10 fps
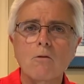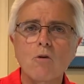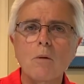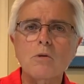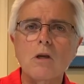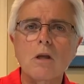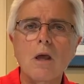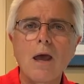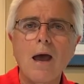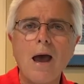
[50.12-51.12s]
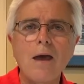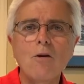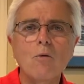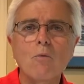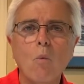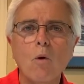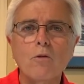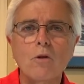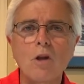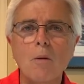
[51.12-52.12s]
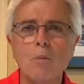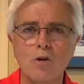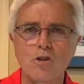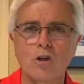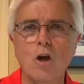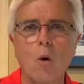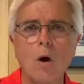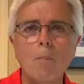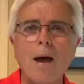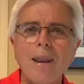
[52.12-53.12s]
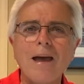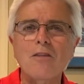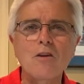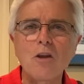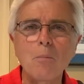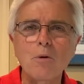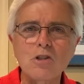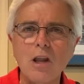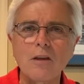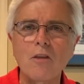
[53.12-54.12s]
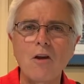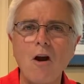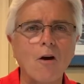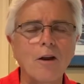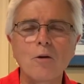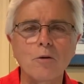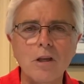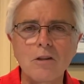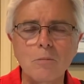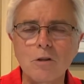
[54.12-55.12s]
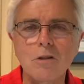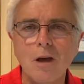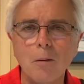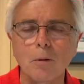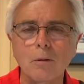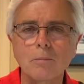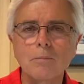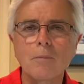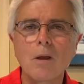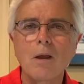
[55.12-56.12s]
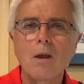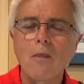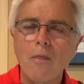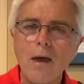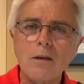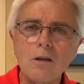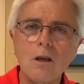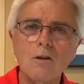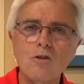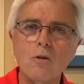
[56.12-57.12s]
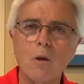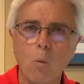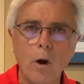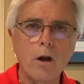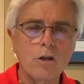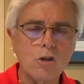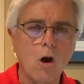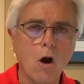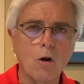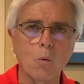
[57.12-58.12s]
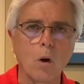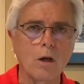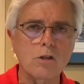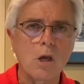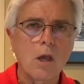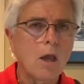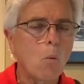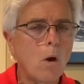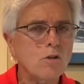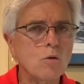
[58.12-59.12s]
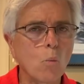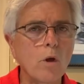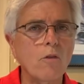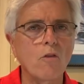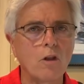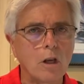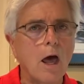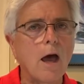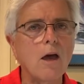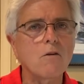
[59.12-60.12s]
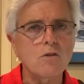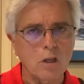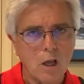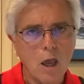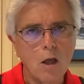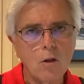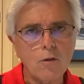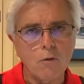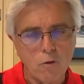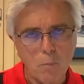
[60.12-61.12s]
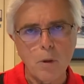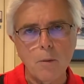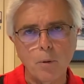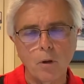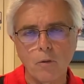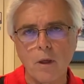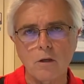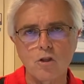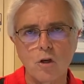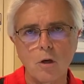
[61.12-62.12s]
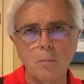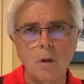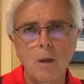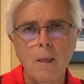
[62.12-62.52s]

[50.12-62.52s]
Trump said, "I don't want the numbers to go up. I like the numbers like they are. I don't need them to double." That tells you that where his heart was, it wasn't with the lives and health of the people on that ship.